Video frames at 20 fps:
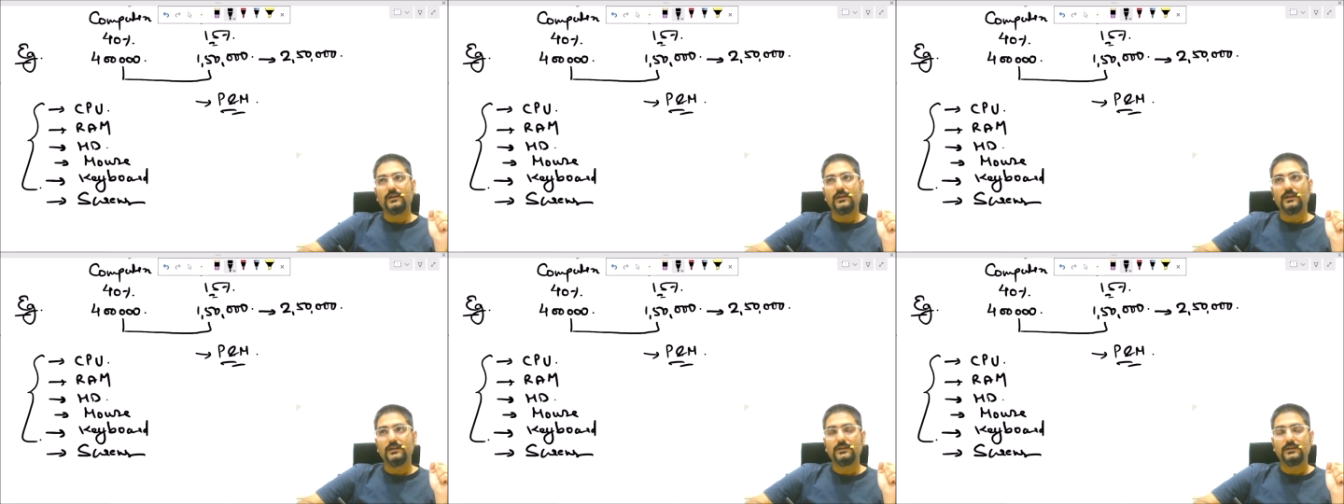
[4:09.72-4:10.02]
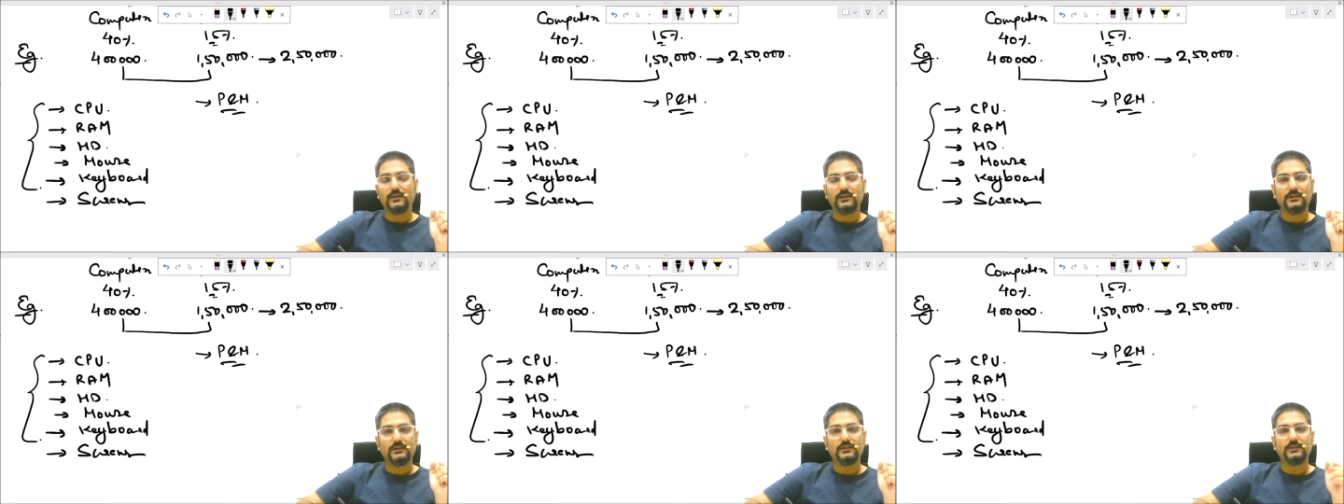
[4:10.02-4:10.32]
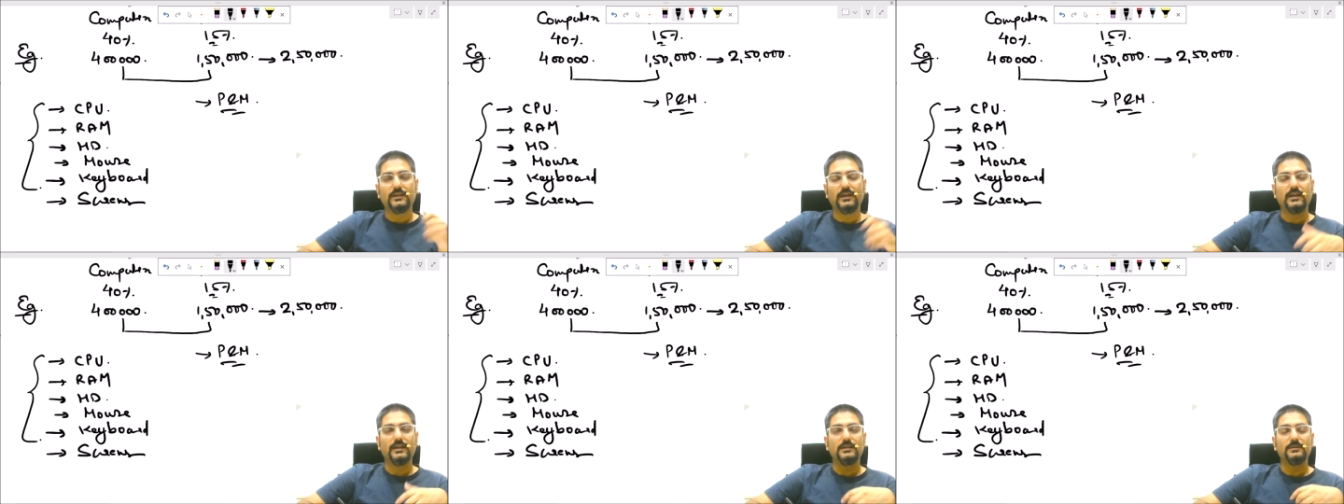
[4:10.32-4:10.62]
it
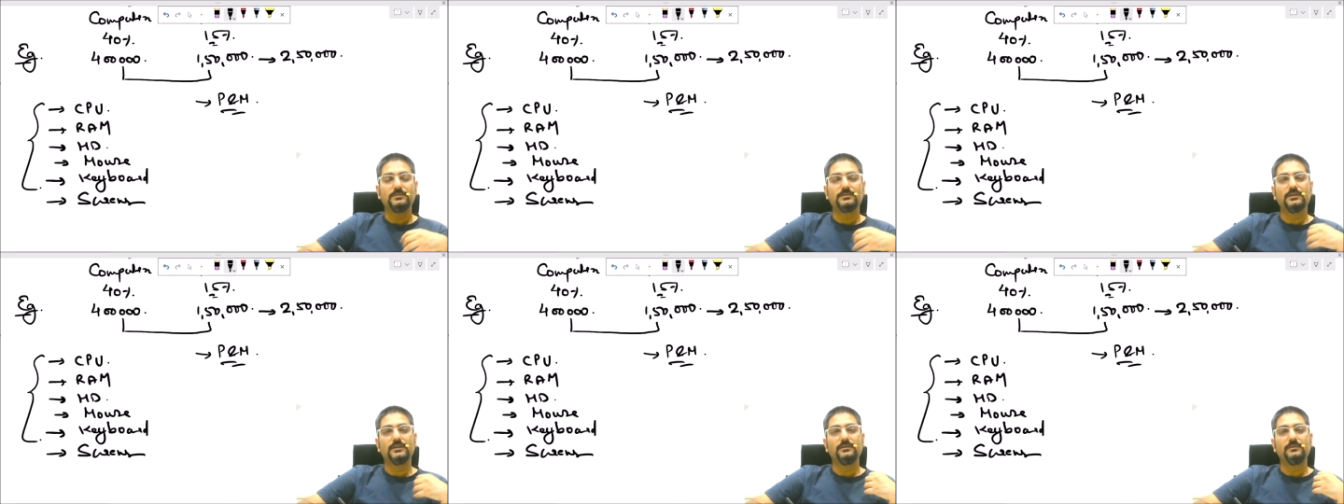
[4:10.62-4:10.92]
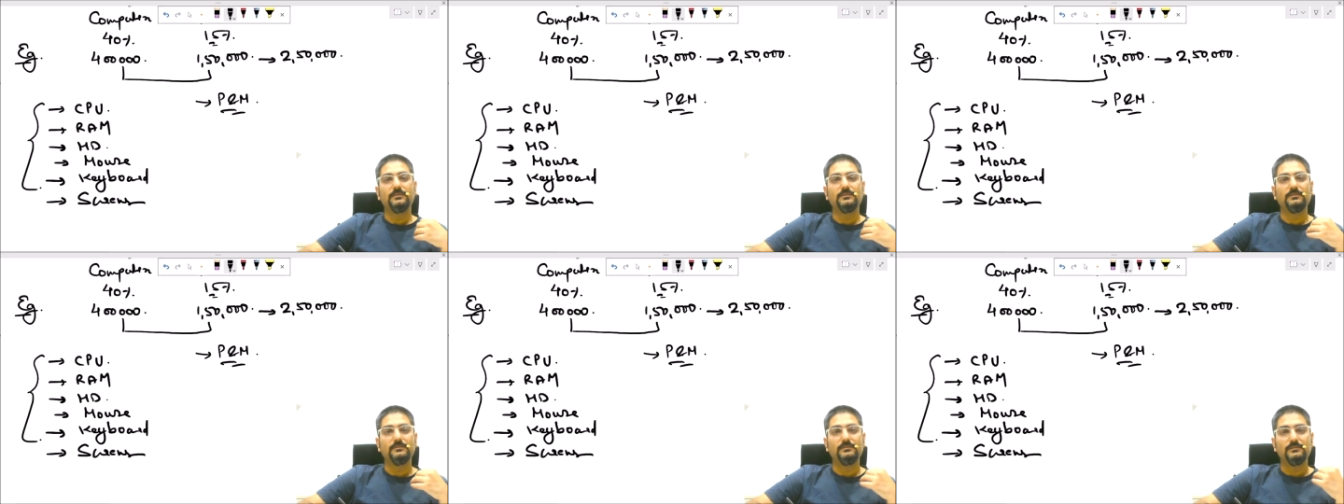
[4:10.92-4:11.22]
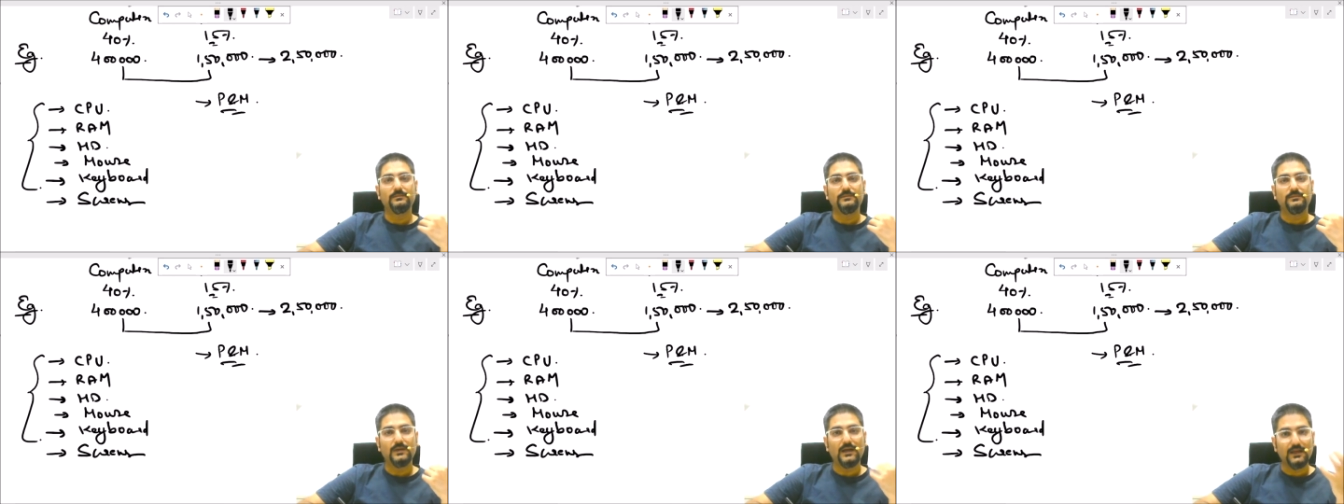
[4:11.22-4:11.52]
it helps in
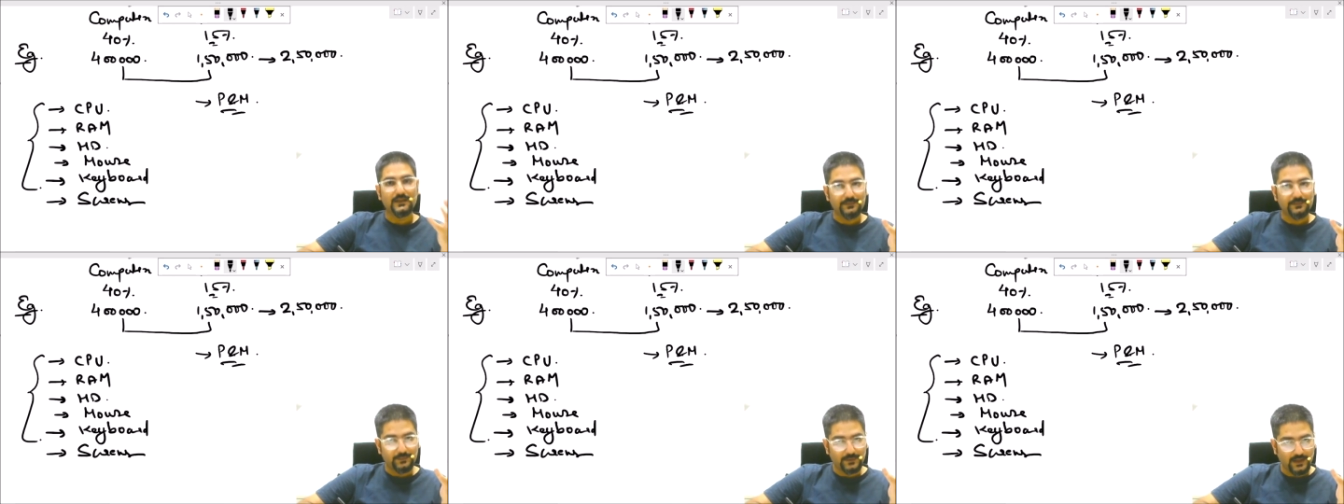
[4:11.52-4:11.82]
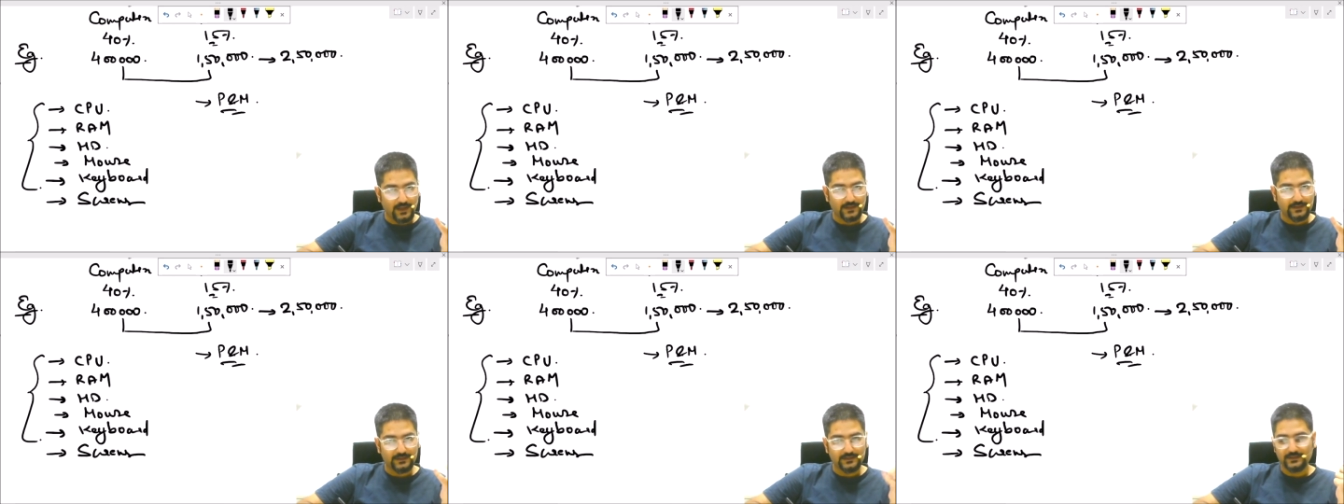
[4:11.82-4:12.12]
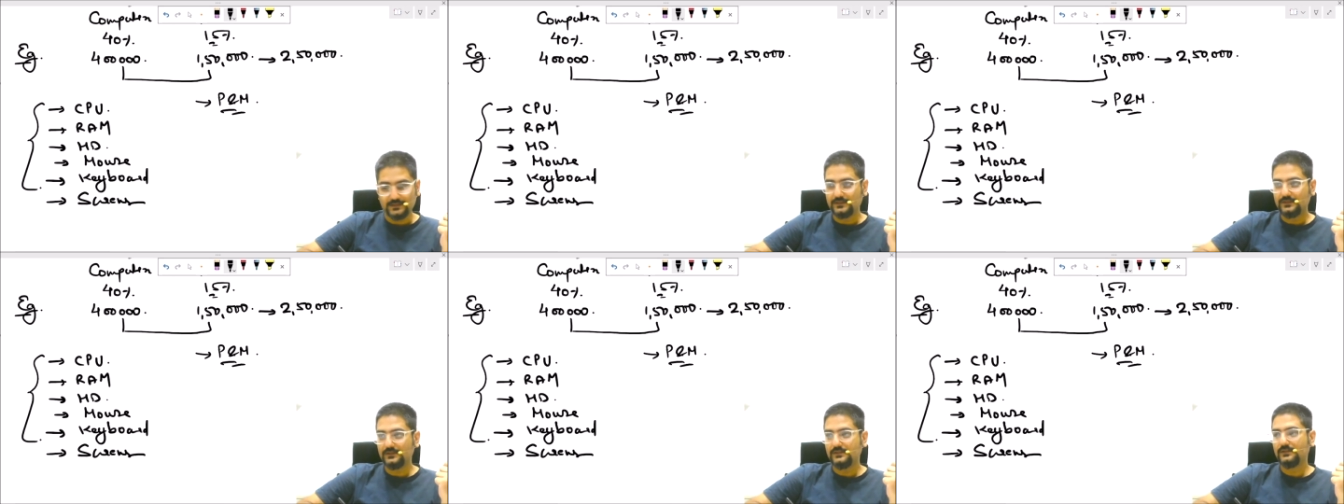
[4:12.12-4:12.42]
mass
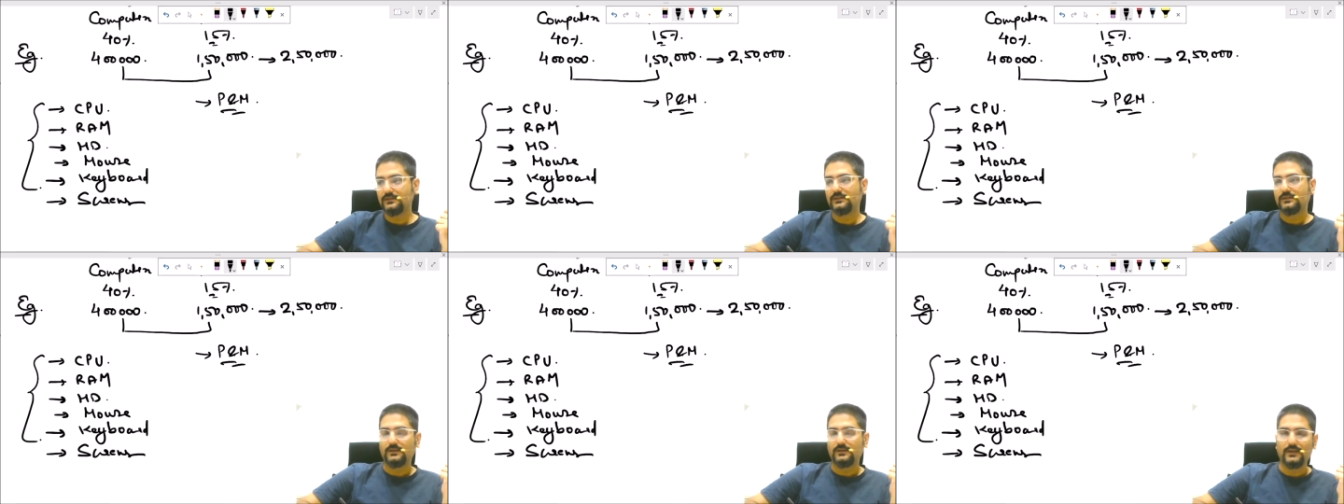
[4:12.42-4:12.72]
productions